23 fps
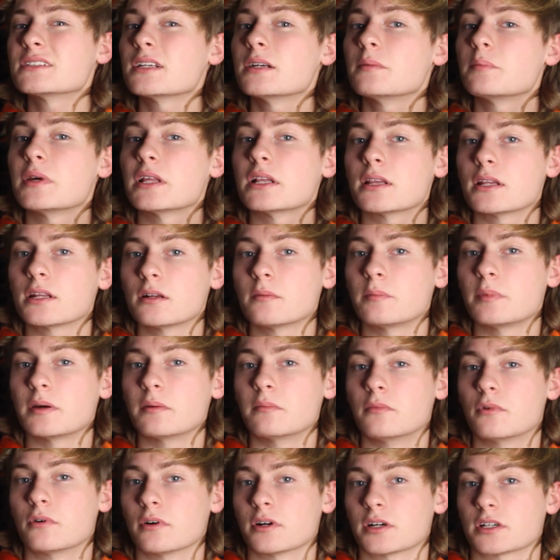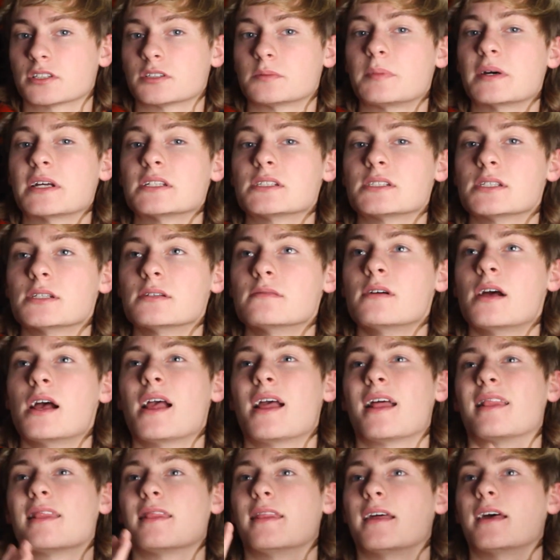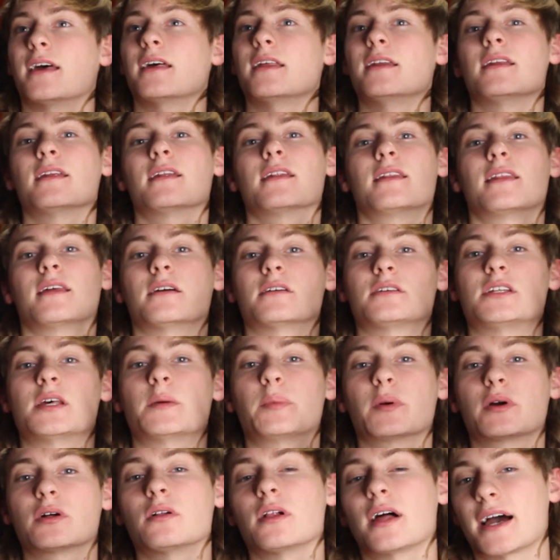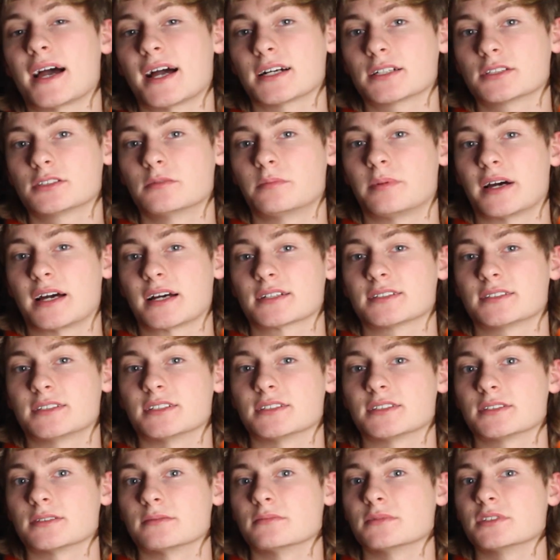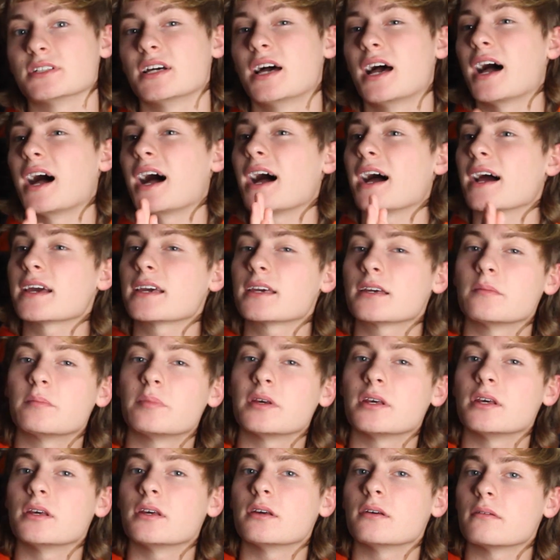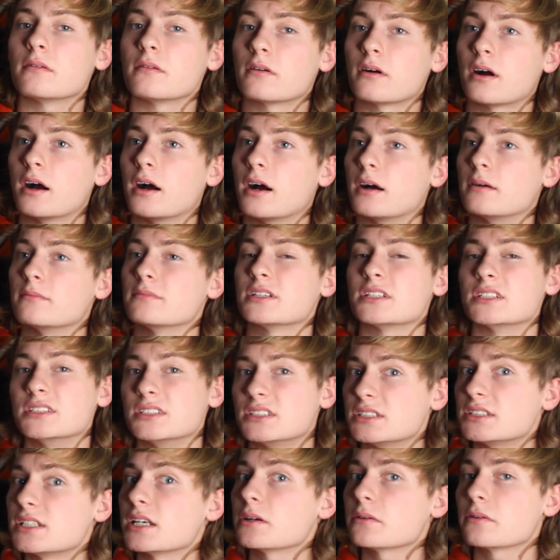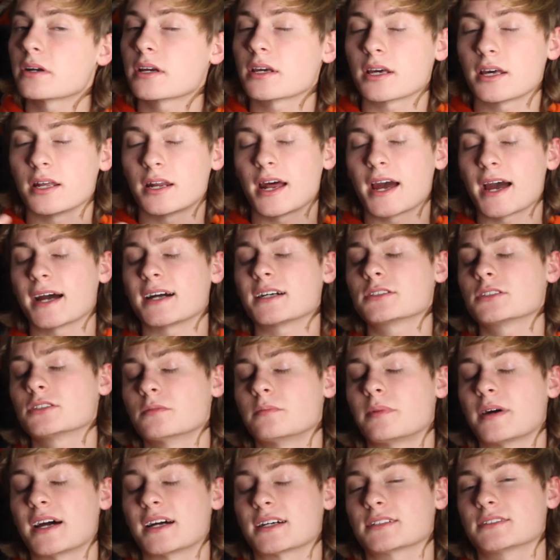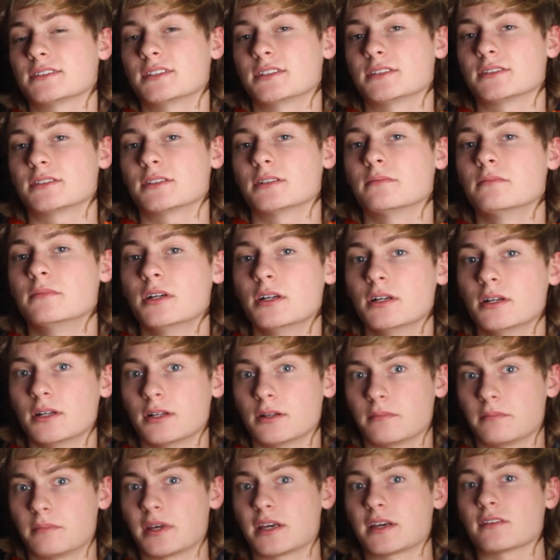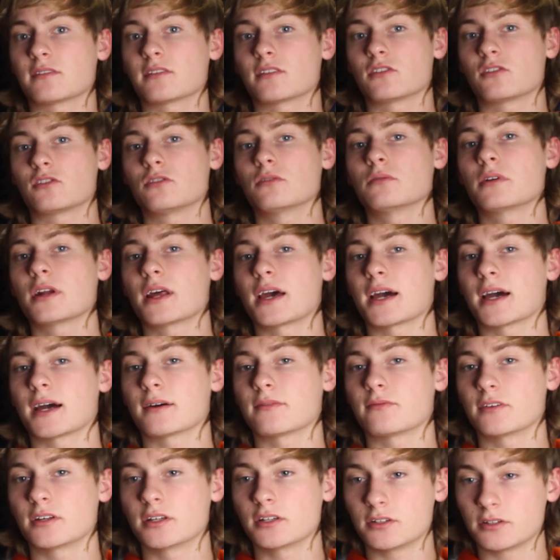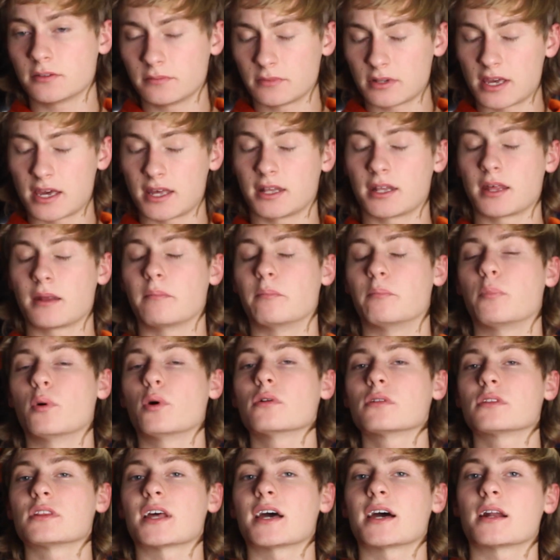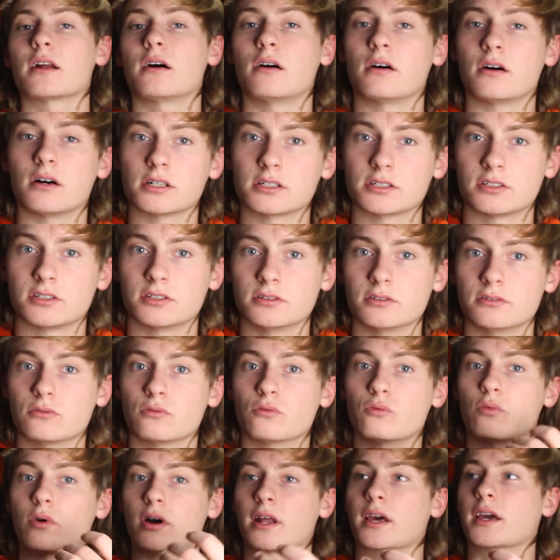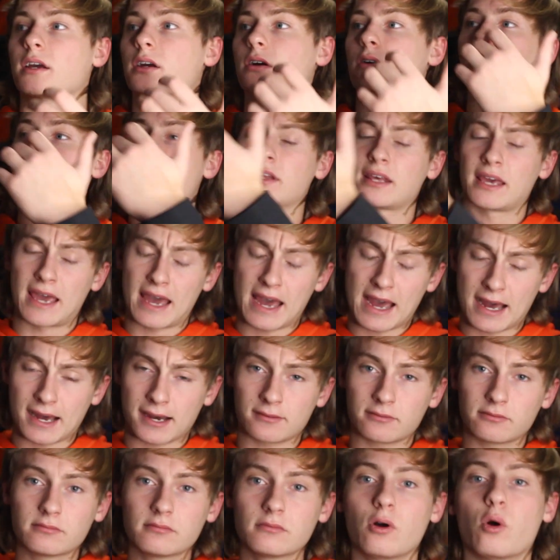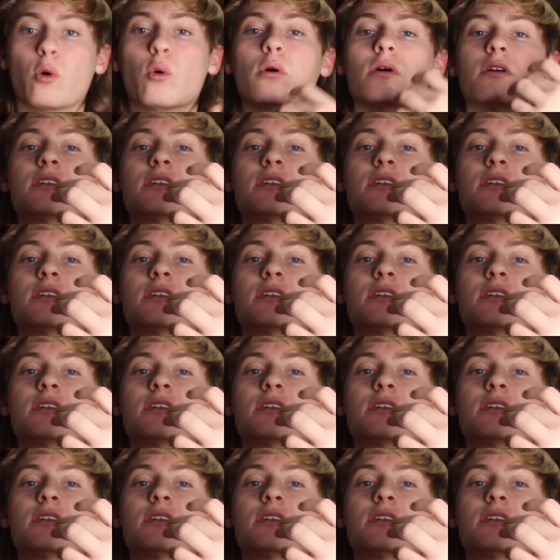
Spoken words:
going to be a little bit more expensive than their typical axleback systems. I could be considering an axleback system because it's 2.5 inch, and then bolt that onto what I currently have, or